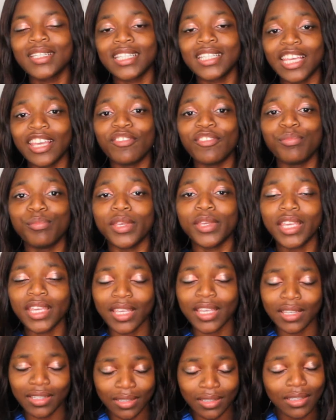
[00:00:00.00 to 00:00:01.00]
gave me
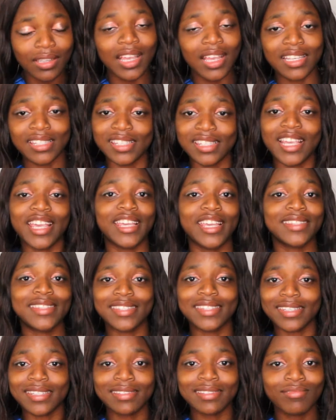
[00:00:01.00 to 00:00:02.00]

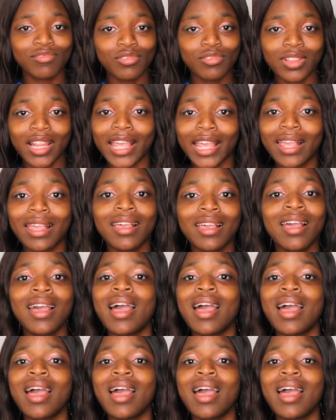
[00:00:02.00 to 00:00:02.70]
anxiety like